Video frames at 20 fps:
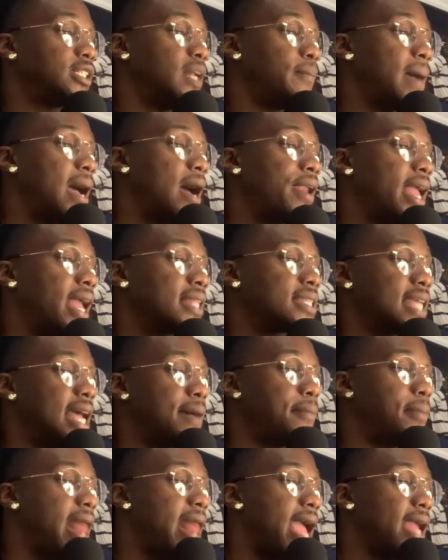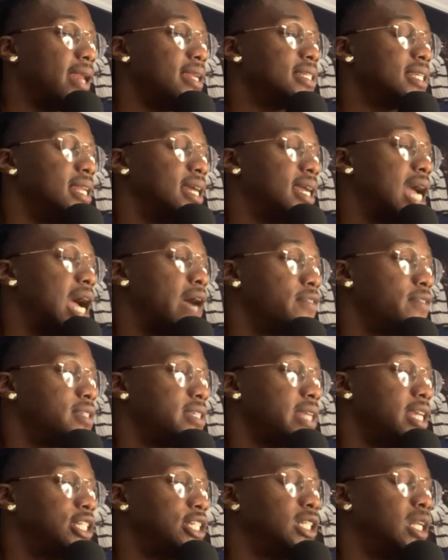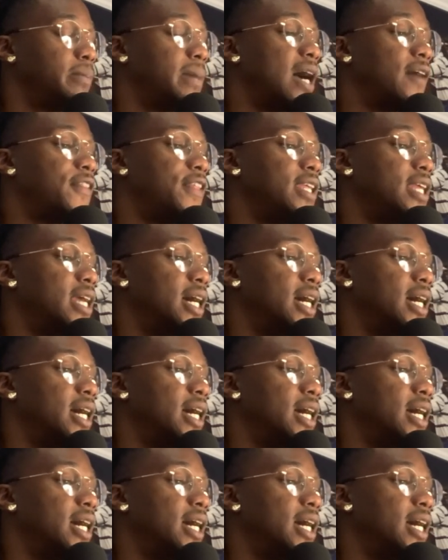about anti-blackness and the conversation about the